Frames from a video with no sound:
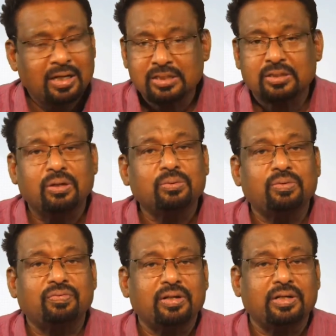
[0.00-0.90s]
It's not
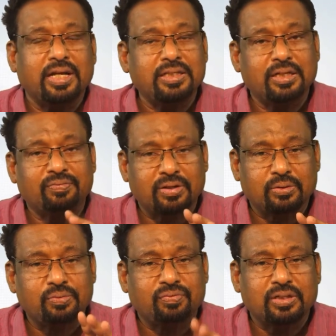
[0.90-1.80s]
good for neither
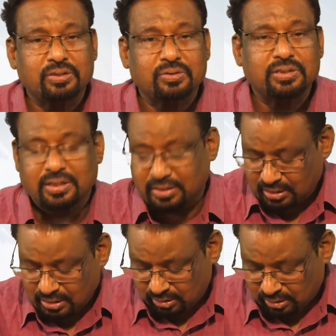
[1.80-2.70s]
good for the society
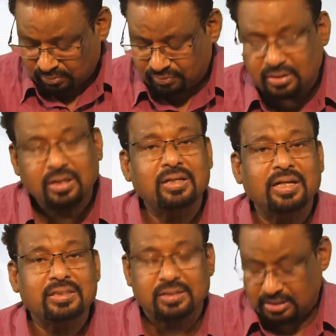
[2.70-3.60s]
or for a
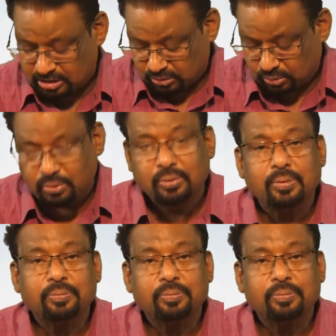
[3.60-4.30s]
nation as a whole.